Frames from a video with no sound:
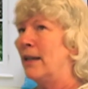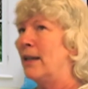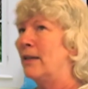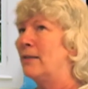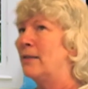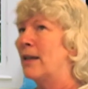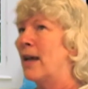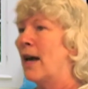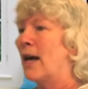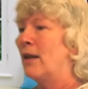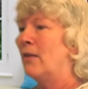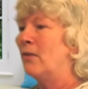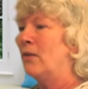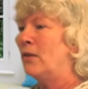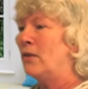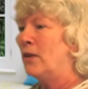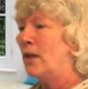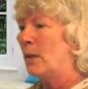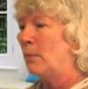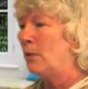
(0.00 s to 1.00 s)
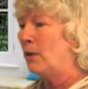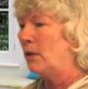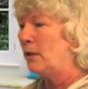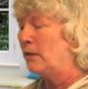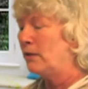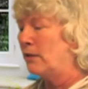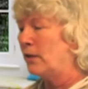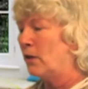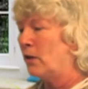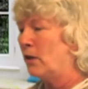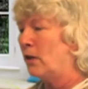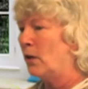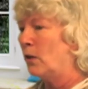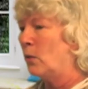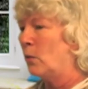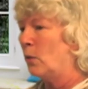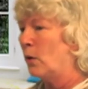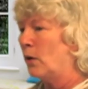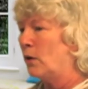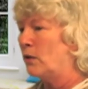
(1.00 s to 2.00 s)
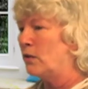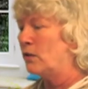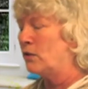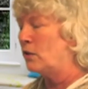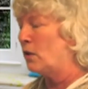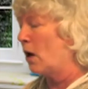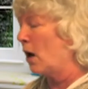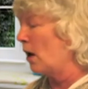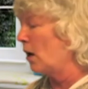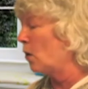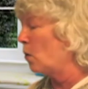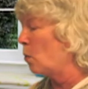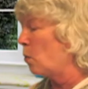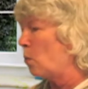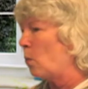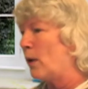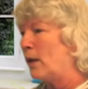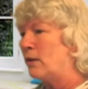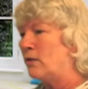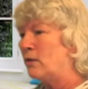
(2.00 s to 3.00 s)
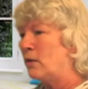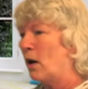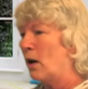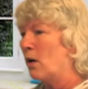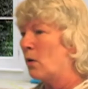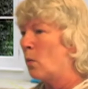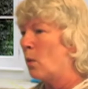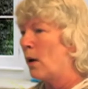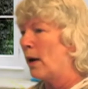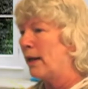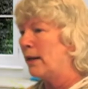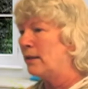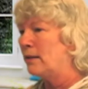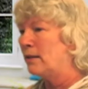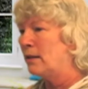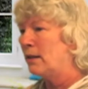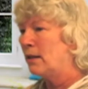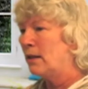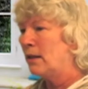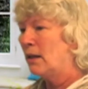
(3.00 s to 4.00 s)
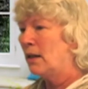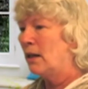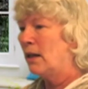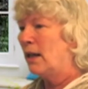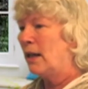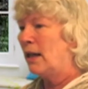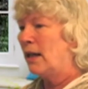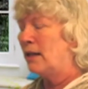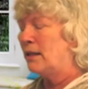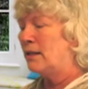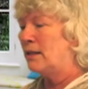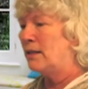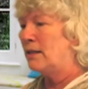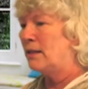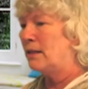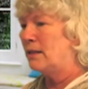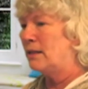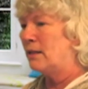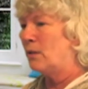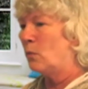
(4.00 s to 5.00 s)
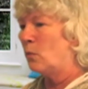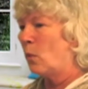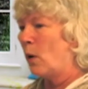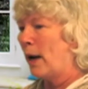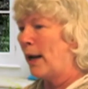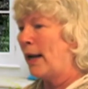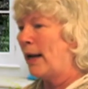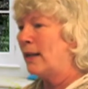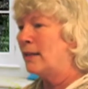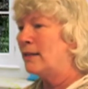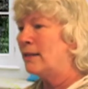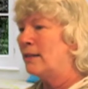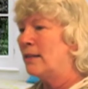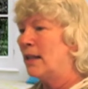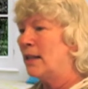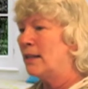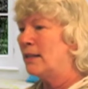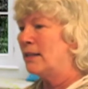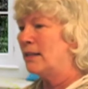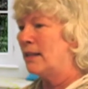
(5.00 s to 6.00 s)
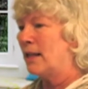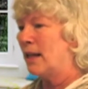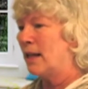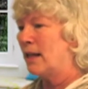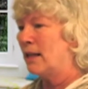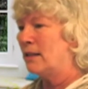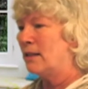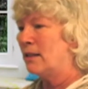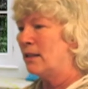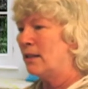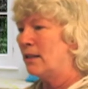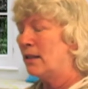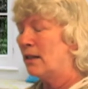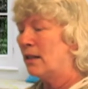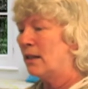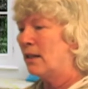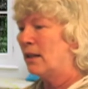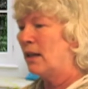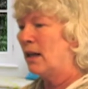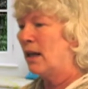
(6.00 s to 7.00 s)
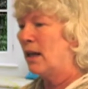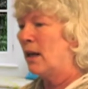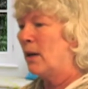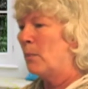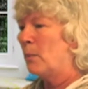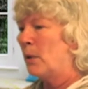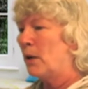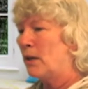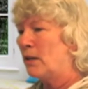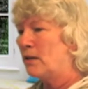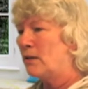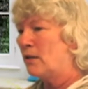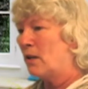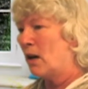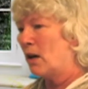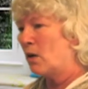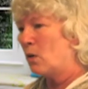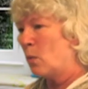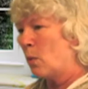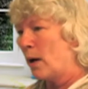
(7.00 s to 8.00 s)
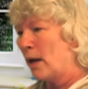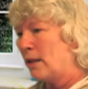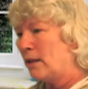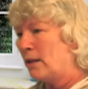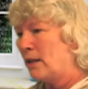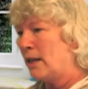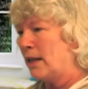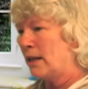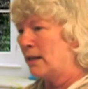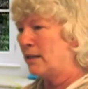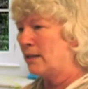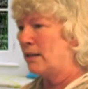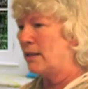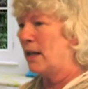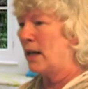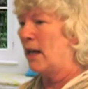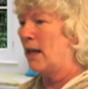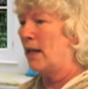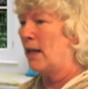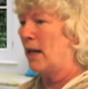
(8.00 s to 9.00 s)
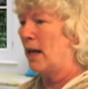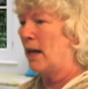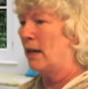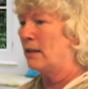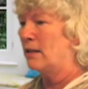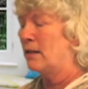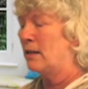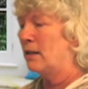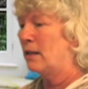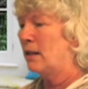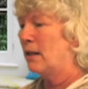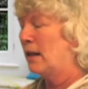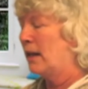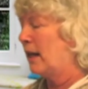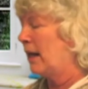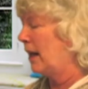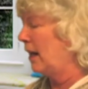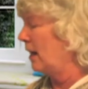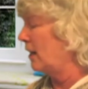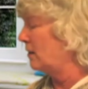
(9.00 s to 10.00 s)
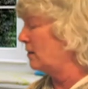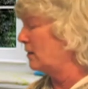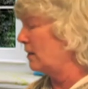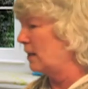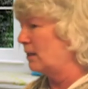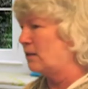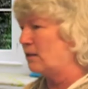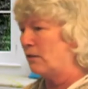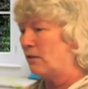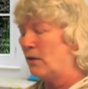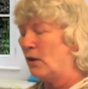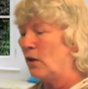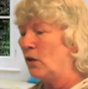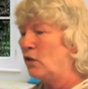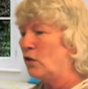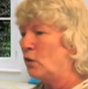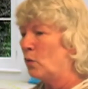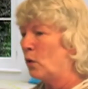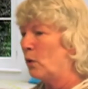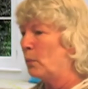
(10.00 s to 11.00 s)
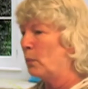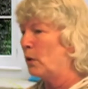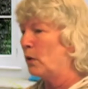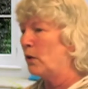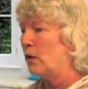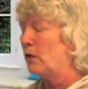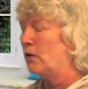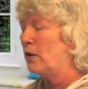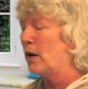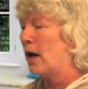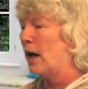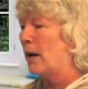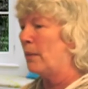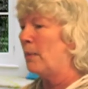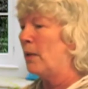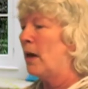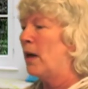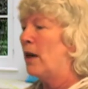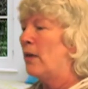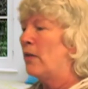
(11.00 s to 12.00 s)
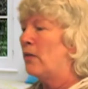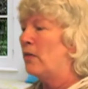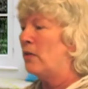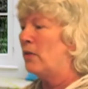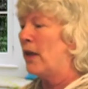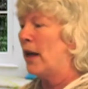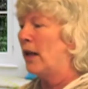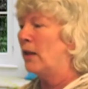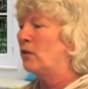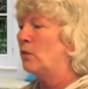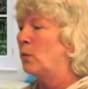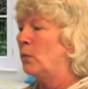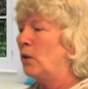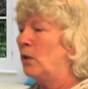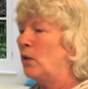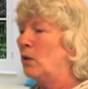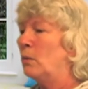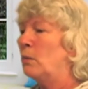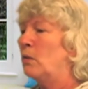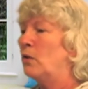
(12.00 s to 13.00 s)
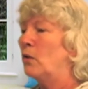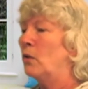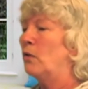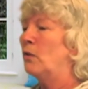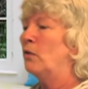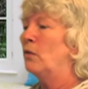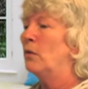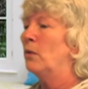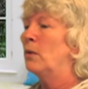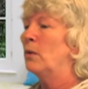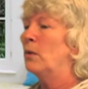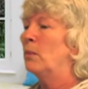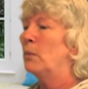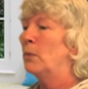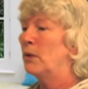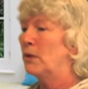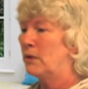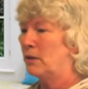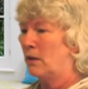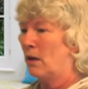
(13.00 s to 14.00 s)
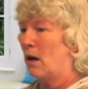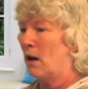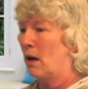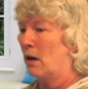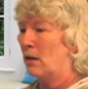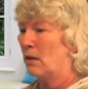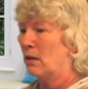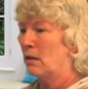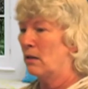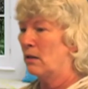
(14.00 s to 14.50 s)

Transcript: kind of a nebulous area where it's not quite. It's right at sunset, but it's not quite the next day yet. It's a very short period of time. That's when you observe Pesach,